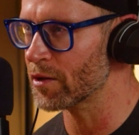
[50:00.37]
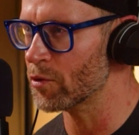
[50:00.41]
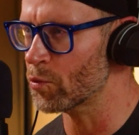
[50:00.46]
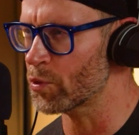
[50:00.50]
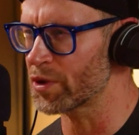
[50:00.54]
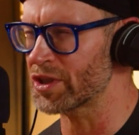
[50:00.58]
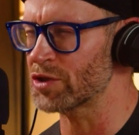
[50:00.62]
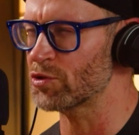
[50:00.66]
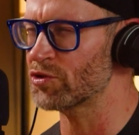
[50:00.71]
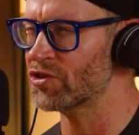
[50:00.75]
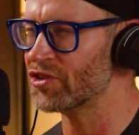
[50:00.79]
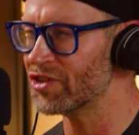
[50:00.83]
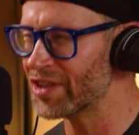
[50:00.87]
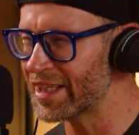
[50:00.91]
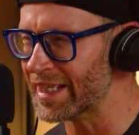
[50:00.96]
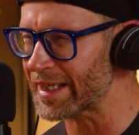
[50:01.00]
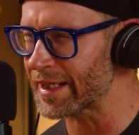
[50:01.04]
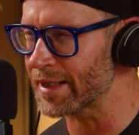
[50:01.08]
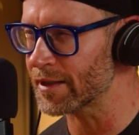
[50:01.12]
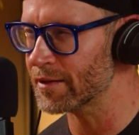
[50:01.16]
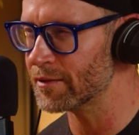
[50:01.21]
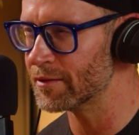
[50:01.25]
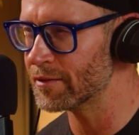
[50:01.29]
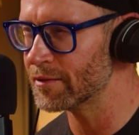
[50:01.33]
When you see
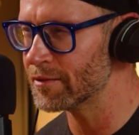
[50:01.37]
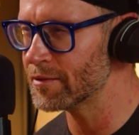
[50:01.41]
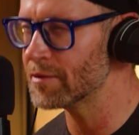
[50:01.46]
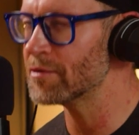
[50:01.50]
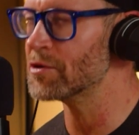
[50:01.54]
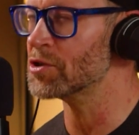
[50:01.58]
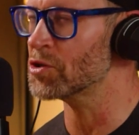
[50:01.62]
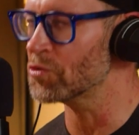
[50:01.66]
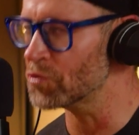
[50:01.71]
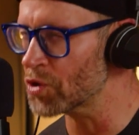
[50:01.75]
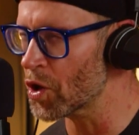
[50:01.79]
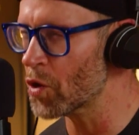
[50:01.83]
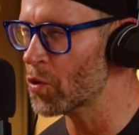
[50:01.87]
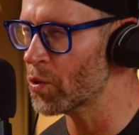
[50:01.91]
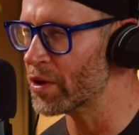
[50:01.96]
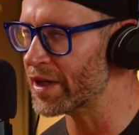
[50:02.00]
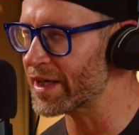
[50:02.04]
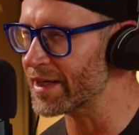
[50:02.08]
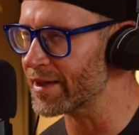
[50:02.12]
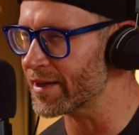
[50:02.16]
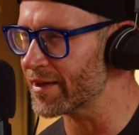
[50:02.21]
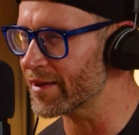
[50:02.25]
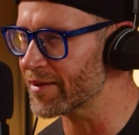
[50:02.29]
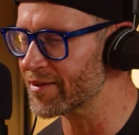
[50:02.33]
it, you know what
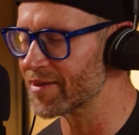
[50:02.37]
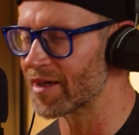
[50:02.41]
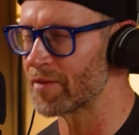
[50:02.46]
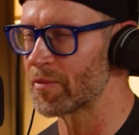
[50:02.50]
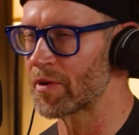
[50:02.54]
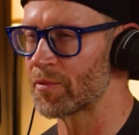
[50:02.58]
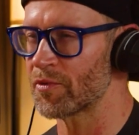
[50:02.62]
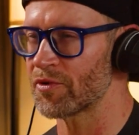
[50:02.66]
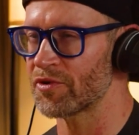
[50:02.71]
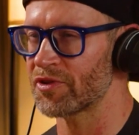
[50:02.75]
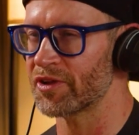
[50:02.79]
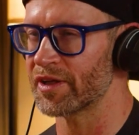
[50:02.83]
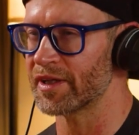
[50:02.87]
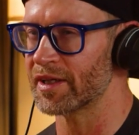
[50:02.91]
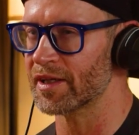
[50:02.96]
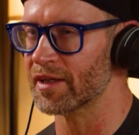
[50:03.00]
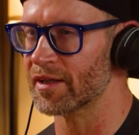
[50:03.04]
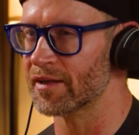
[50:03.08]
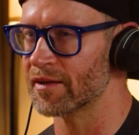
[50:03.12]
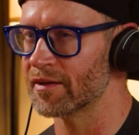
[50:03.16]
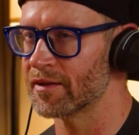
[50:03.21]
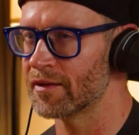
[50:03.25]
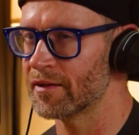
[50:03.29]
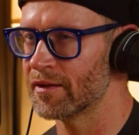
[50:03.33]
it is. And I remember
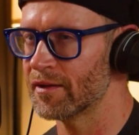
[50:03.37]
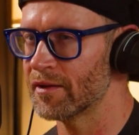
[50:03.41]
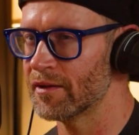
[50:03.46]
thinking,